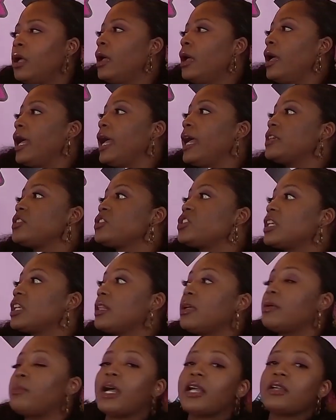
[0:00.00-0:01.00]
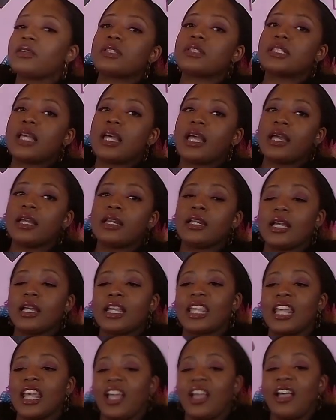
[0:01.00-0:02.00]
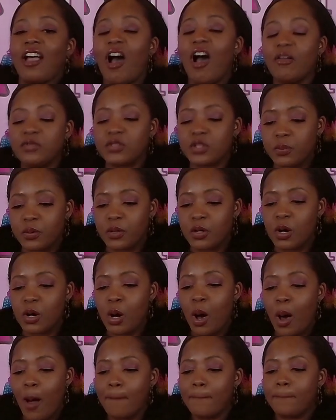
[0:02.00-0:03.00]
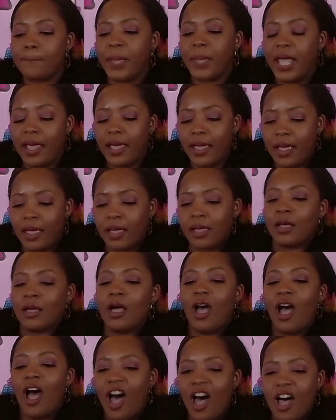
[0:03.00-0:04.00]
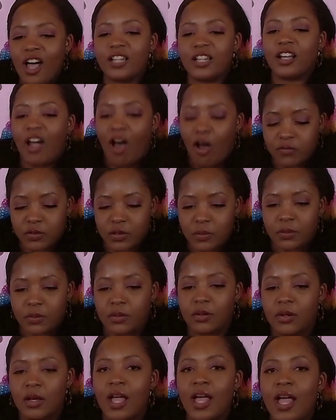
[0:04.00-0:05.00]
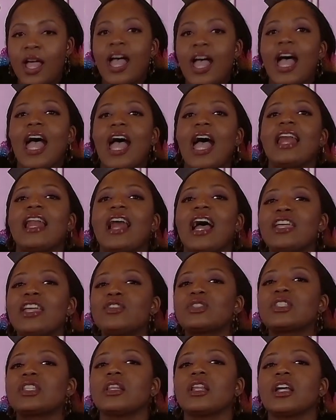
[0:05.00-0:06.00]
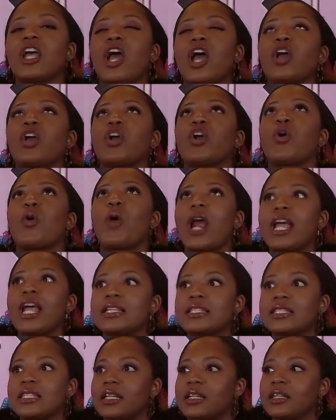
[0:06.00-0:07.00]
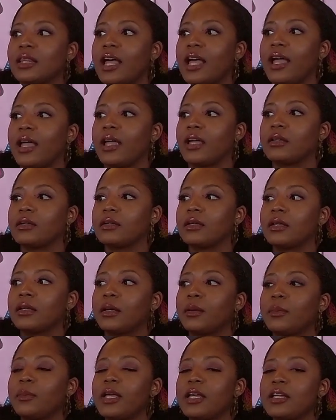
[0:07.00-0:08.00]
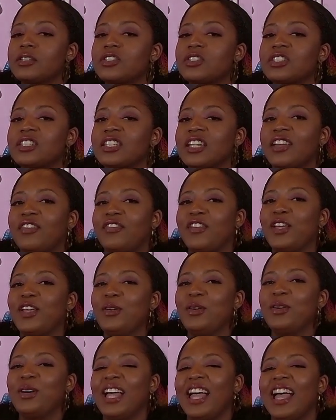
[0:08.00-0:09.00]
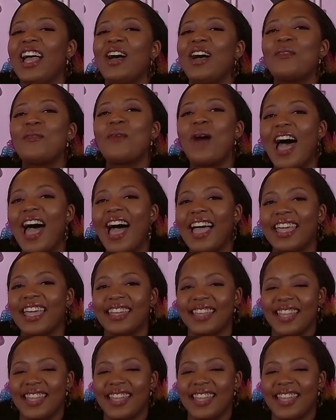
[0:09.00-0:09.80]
And Jillian Michaels said, get comfortable being uncomfortable. And I used to look at her crazy like, bitch, why?